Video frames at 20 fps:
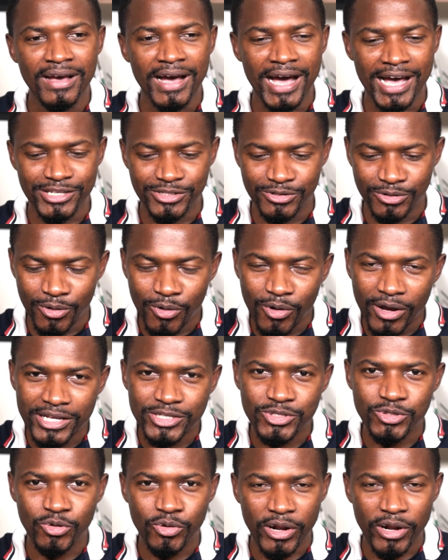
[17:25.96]
As long
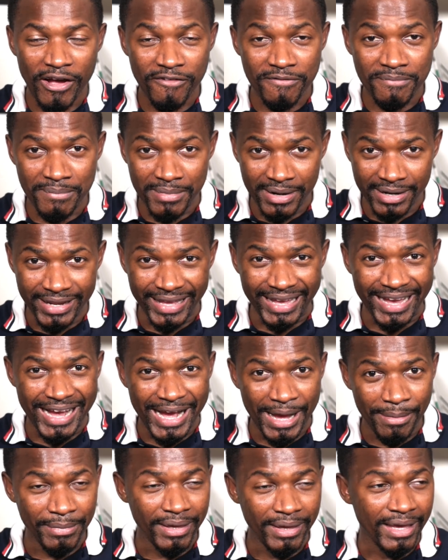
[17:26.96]
as you don't have money
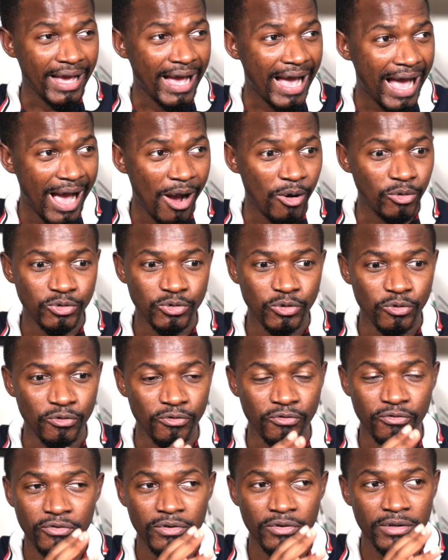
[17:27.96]
coming out
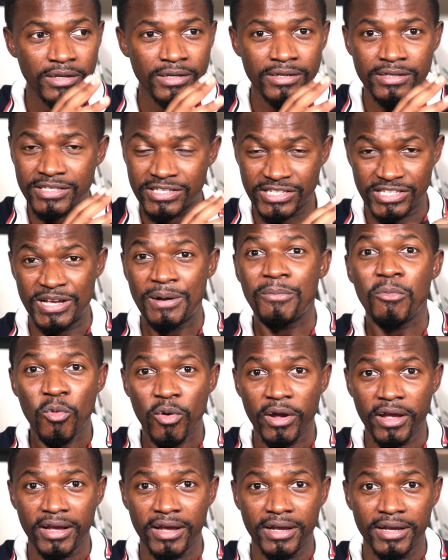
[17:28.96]
of
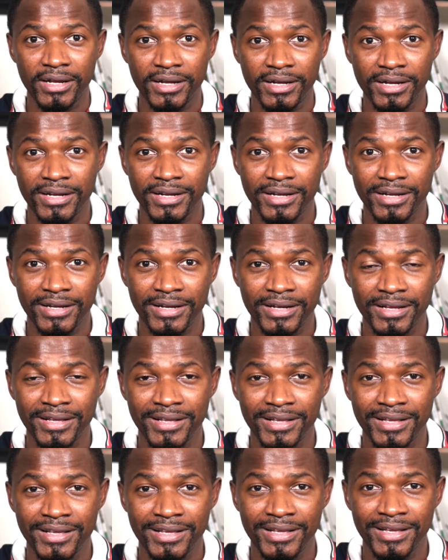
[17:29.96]
somewhere
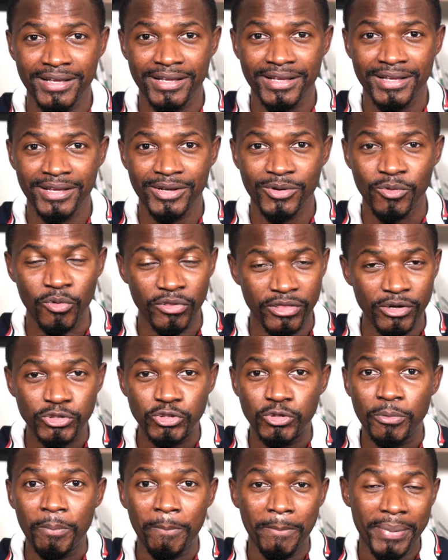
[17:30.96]

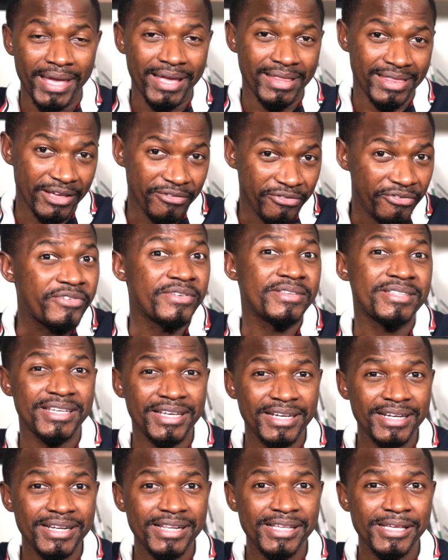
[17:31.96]
without you being there
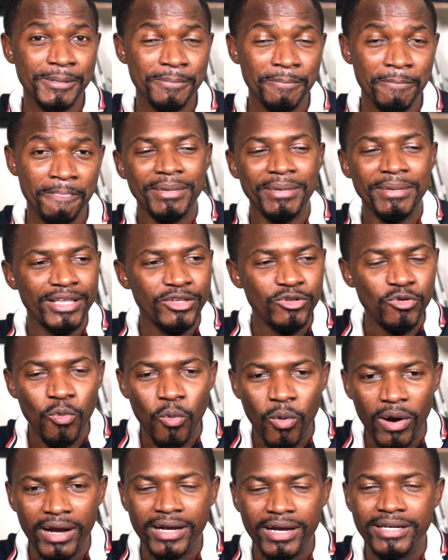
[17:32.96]
physically, I mean, you
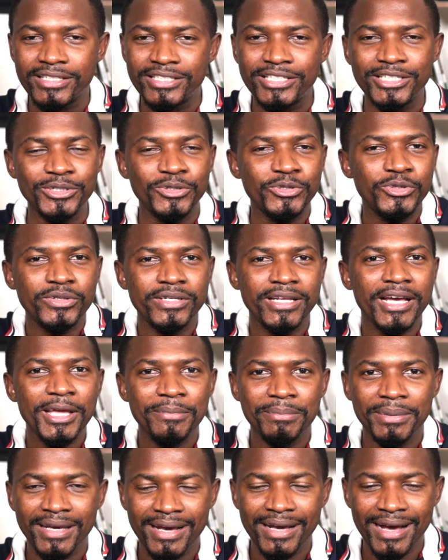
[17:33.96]
work until you die,
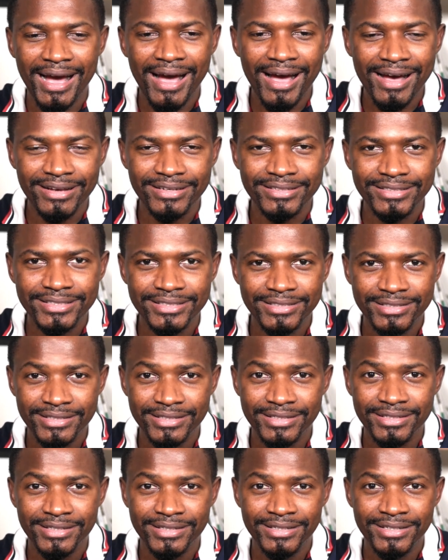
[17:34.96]
because
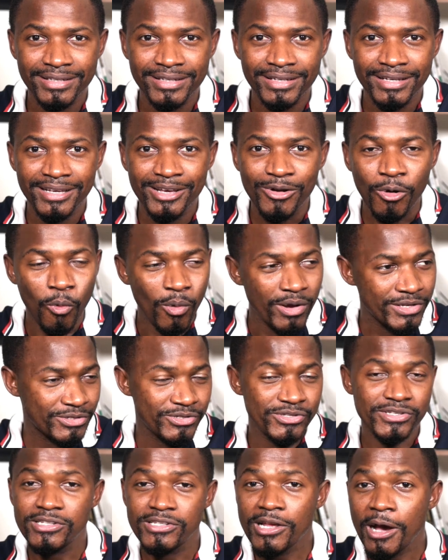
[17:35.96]
once
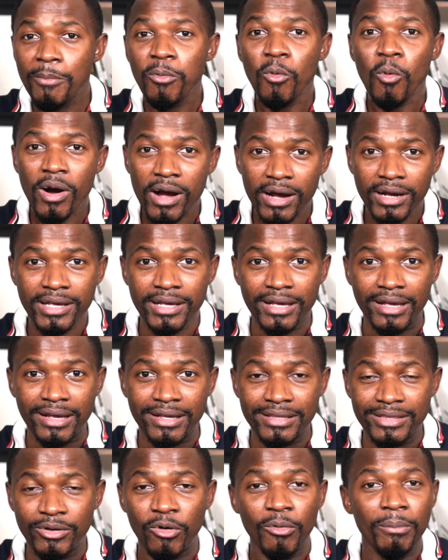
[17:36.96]
you stop working,
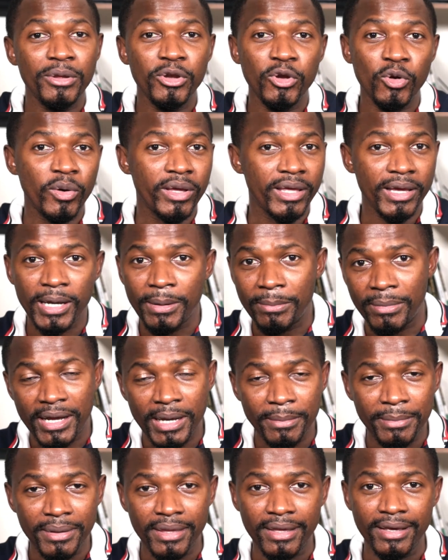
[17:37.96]
there will be no income
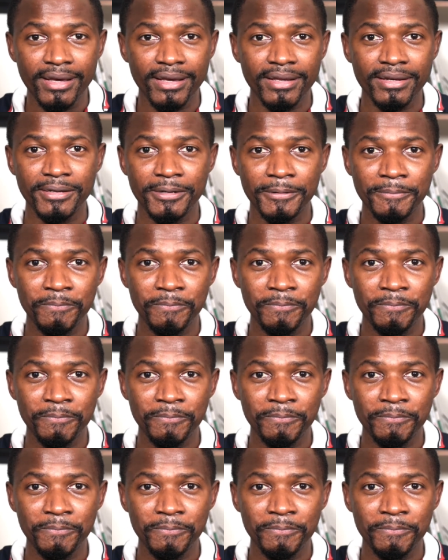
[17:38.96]
coming in.